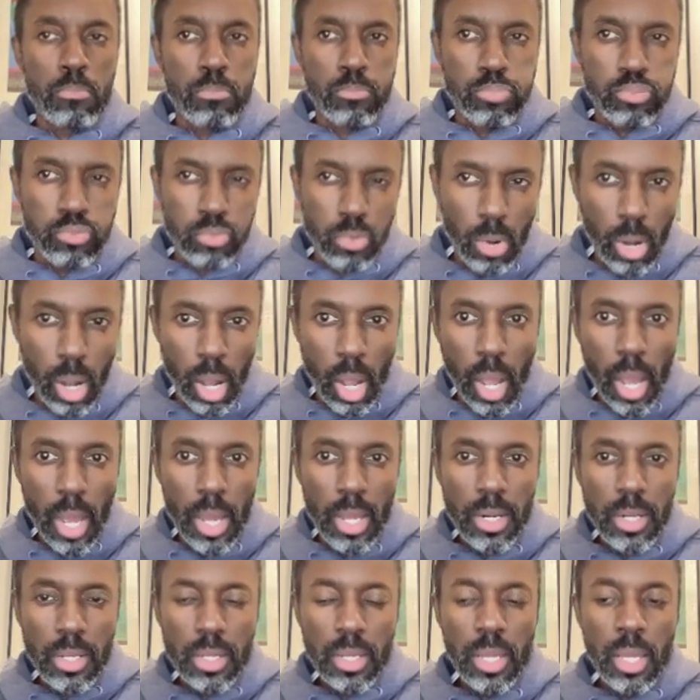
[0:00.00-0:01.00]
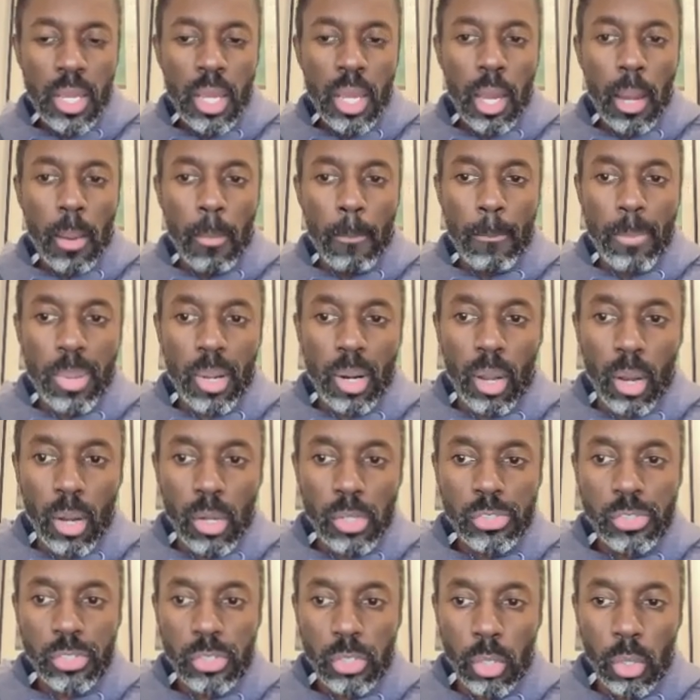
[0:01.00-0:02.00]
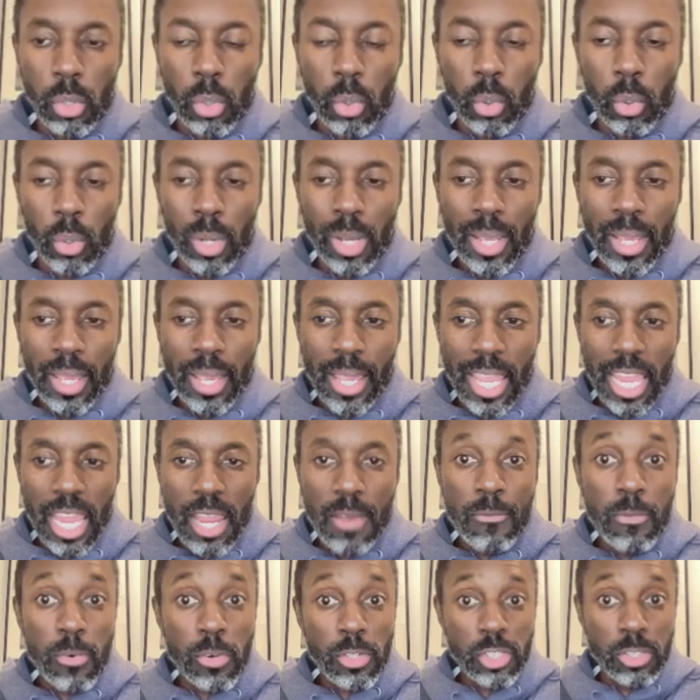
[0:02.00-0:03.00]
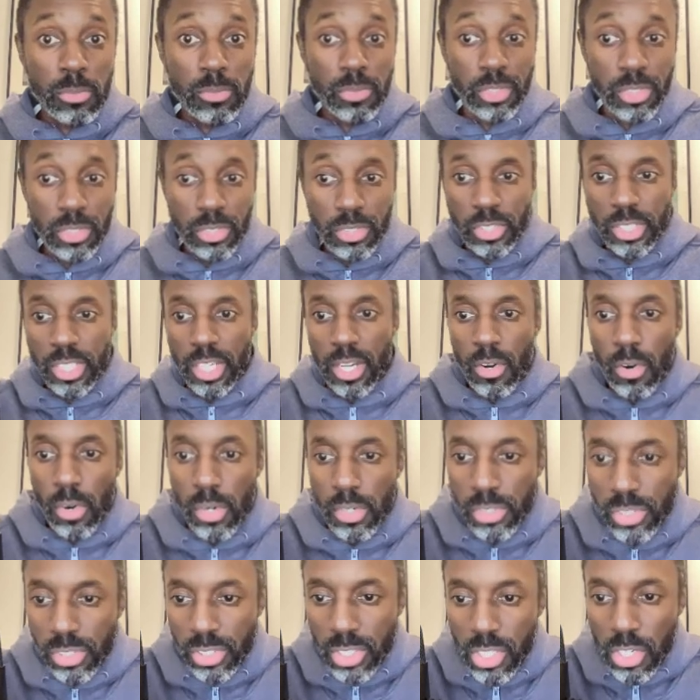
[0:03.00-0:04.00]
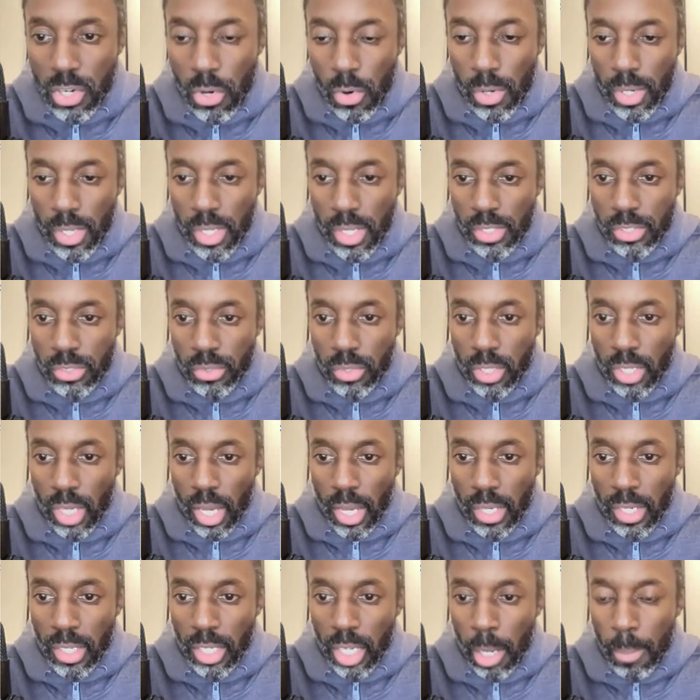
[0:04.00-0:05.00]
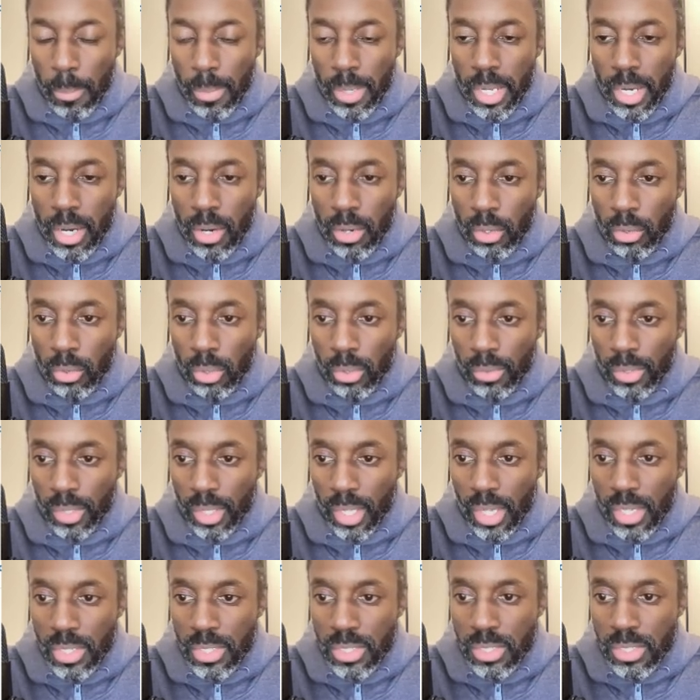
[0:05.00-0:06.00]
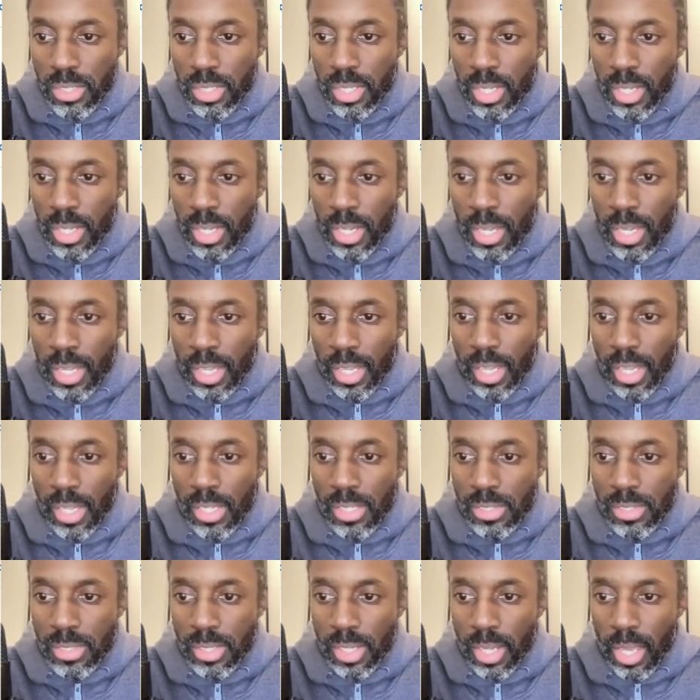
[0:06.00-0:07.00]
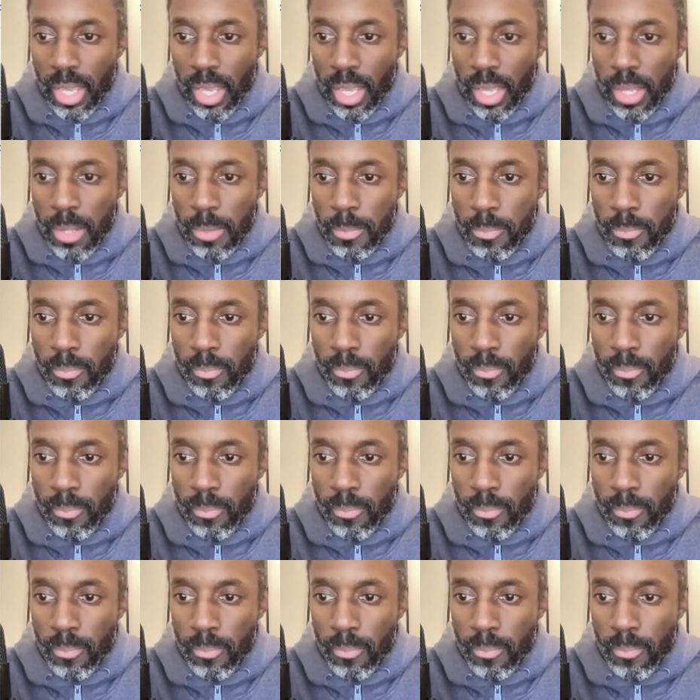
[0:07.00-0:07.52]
broad, but also aim for some seniority. So I can come in here and go like this and say,